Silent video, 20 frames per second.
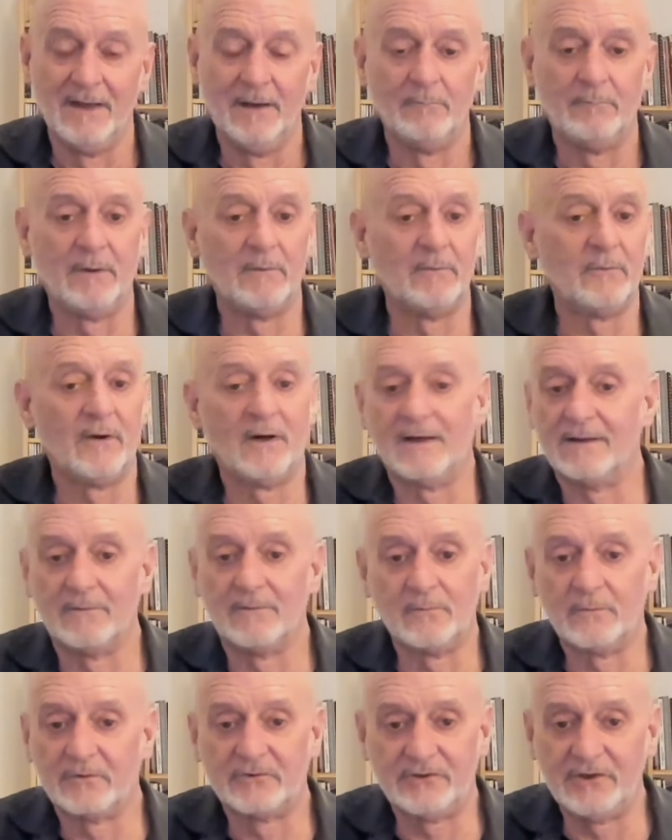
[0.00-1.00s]
But
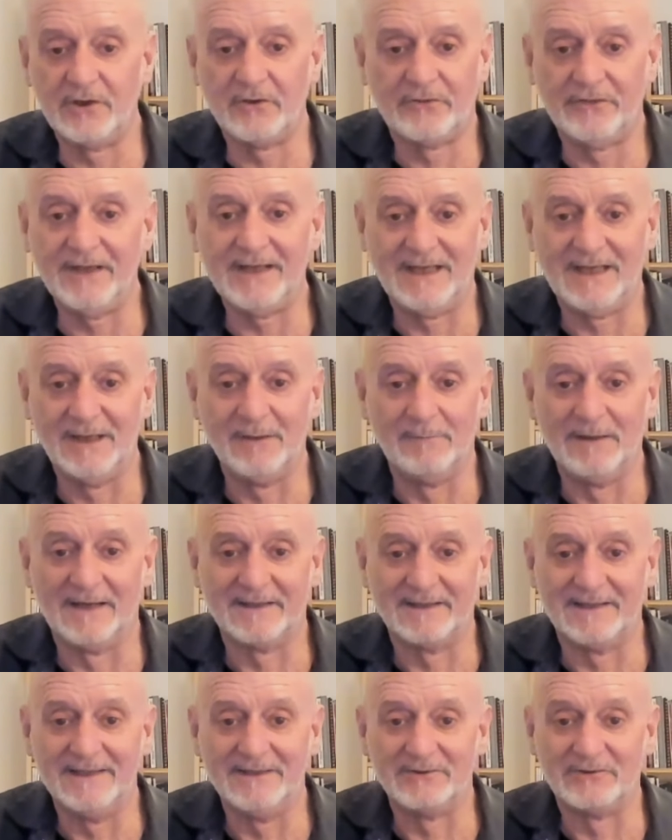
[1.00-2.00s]
we're still thinking
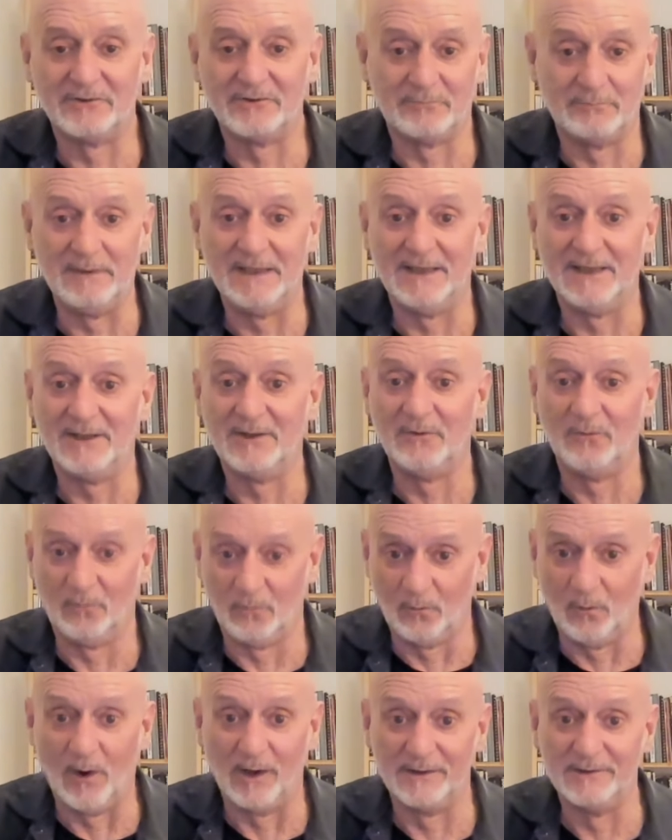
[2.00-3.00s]
about these as being
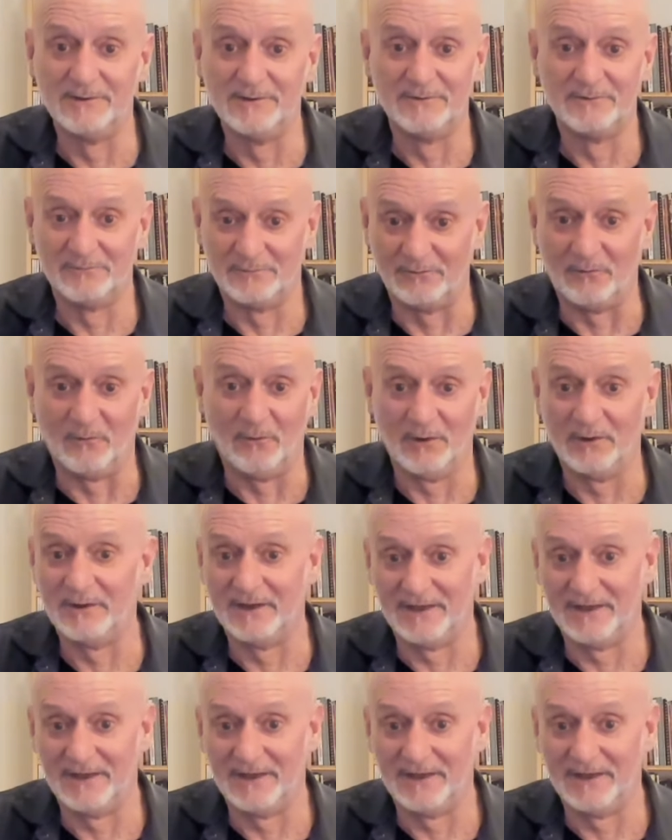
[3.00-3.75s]
1, 4,